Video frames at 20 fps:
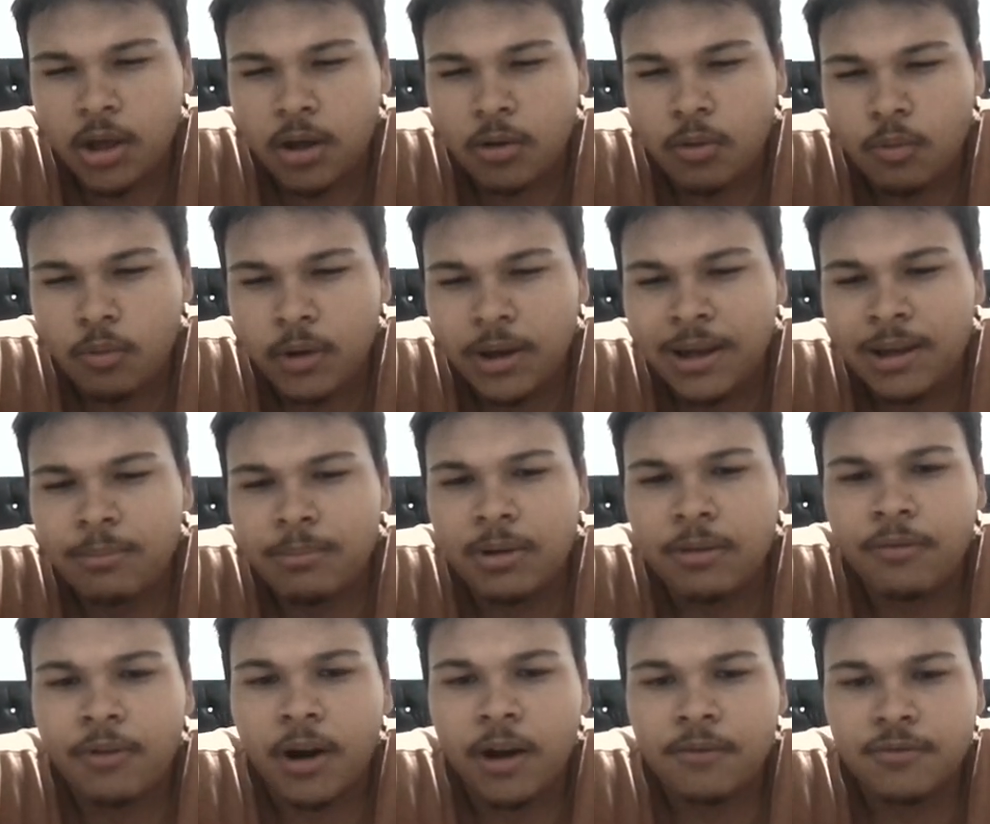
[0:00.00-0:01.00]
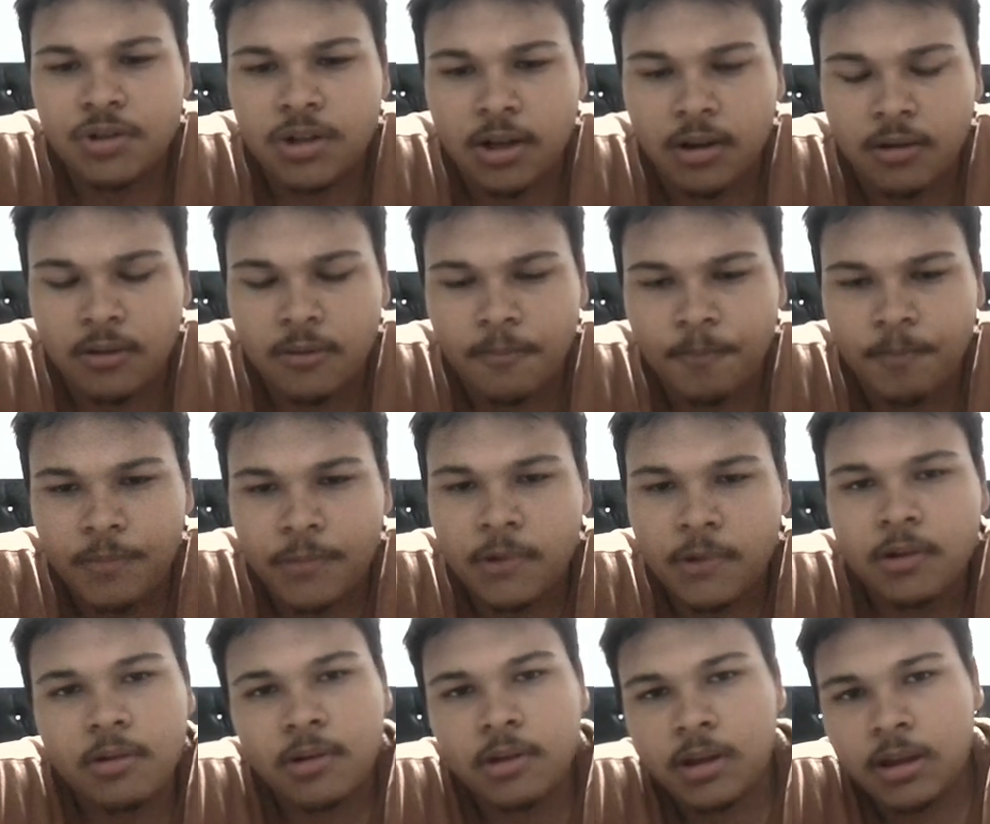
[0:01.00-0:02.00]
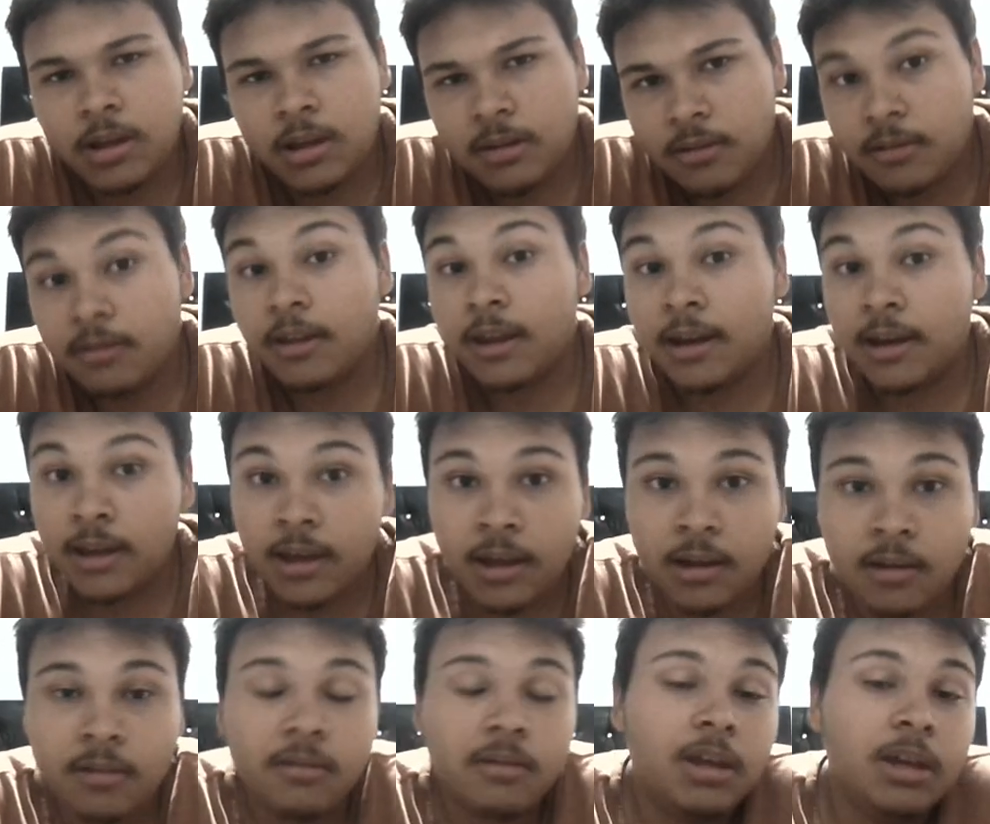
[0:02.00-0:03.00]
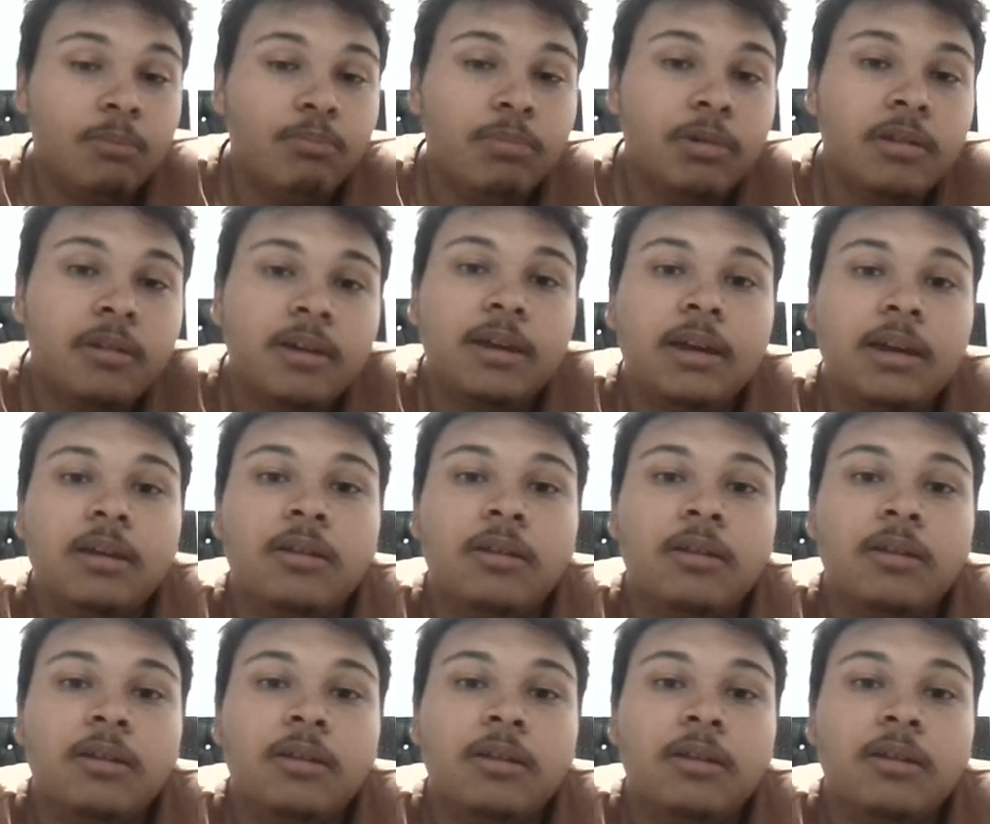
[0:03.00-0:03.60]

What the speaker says: queen b5 check. Then again, keeping the